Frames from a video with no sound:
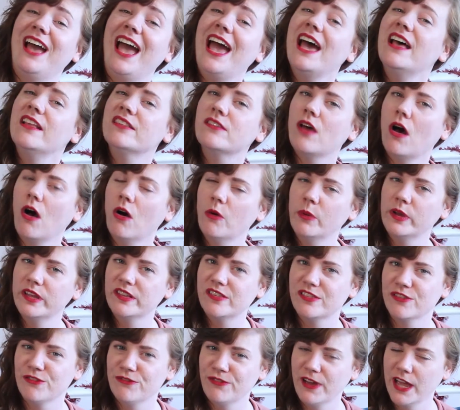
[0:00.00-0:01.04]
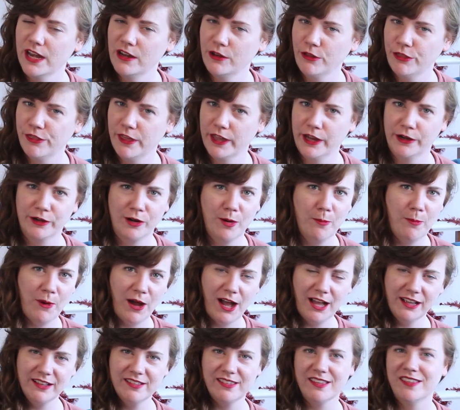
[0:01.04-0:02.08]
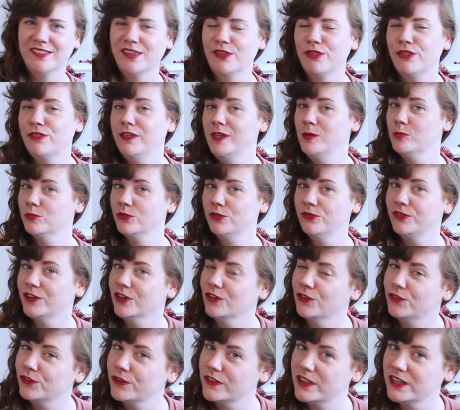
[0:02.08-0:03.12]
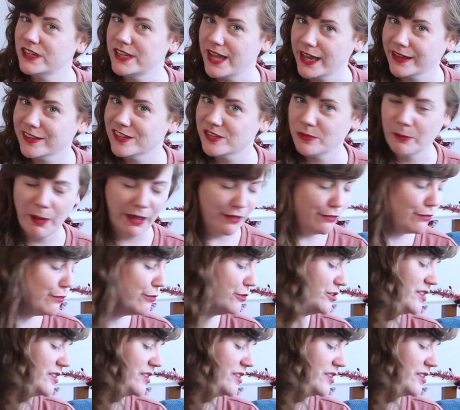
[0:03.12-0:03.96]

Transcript: as always, the final thing in our box is a theme reveal for the next month,